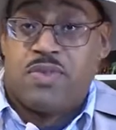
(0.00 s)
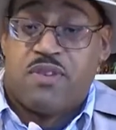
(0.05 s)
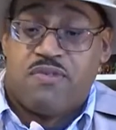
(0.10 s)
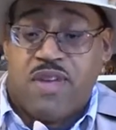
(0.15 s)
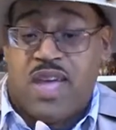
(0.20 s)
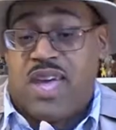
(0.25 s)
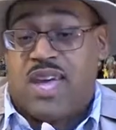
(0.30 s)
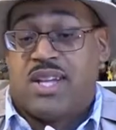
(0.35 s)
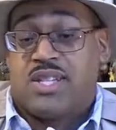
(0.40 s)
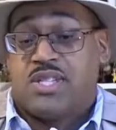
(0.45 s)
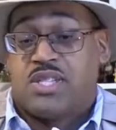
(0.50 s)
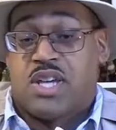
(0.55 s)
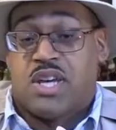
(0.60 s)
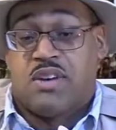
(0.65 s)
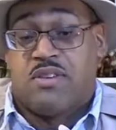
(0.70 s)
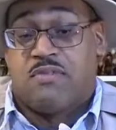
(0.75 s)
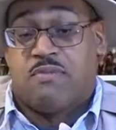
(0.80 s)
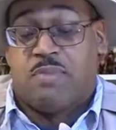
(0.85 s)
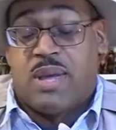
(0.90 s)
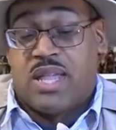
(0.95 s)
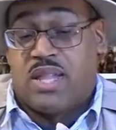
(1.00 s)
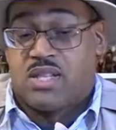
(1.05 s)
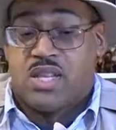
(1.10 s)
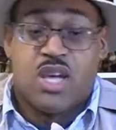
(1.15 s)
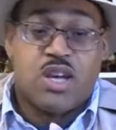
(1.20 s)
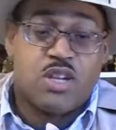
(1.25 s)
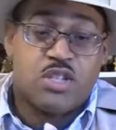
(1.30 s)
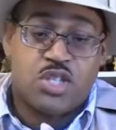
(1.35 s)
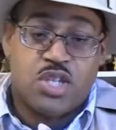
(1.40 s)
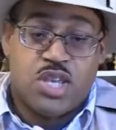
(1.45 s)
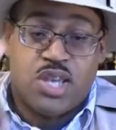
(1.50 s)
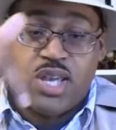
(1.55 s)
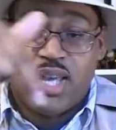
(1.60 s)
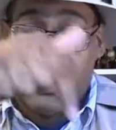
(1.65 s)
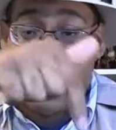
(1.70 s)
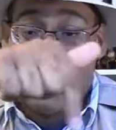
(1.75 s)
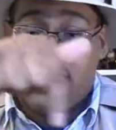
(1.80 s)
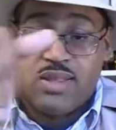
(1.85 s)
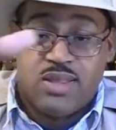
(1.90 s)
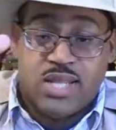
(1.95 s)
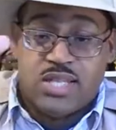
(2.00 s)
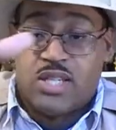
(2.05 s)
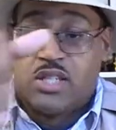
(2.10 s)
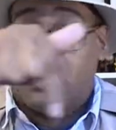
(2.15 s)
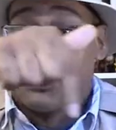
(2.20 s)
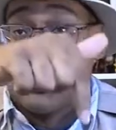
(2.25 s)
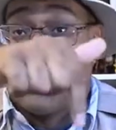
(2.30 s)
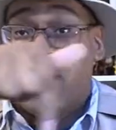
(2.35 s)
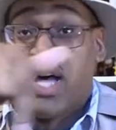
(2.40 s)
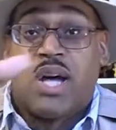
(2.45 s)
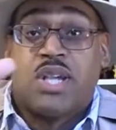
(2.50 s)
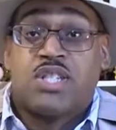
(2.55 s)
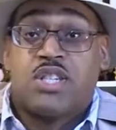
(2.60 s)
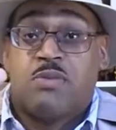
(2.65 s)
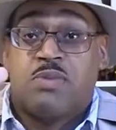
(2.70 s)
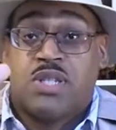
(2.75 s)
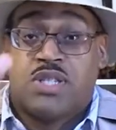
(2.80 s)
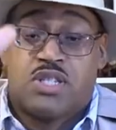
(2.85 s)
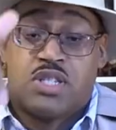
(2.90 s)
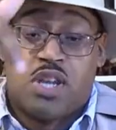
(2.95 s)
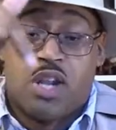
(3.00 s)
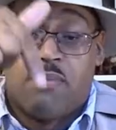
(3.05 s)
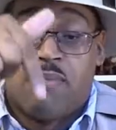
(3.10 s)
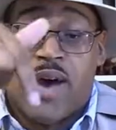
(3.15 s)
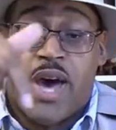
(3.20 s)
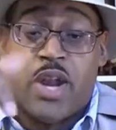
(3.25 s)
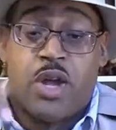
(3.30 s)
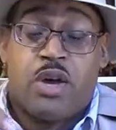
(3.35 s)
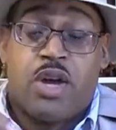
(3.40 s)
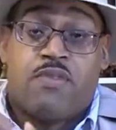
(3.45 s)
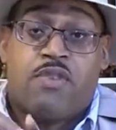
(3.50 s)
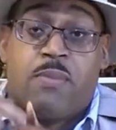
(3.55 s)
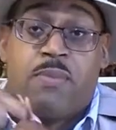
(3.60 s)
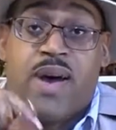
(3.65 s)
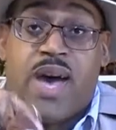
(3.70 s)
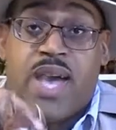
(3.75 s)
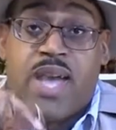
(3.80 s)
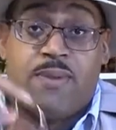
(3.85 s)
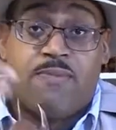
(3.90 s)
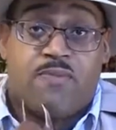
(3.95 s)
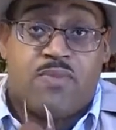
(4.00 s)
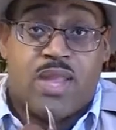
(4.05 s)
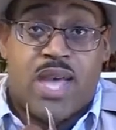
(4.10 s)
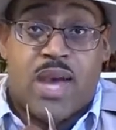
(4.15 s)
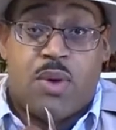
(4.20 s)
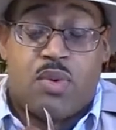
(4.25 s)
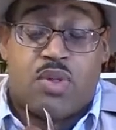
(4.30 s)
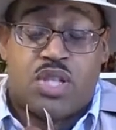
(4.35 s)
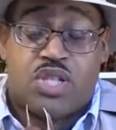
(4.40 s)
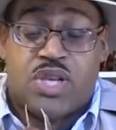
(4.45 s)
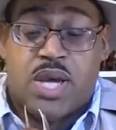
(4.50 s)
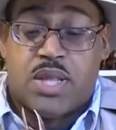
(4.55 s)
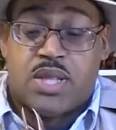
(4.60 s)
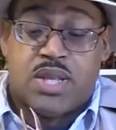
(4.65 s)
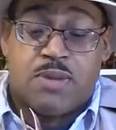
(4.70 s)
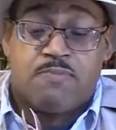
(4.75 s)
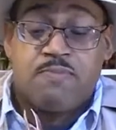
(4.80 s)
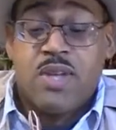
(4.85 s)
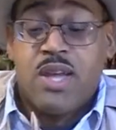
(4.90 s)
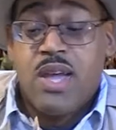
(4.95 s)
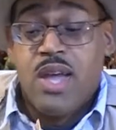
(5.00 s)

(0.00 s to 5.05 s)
the fans of paleontology. This is really awesome. This is a good model. If you buy it, I would suggest it.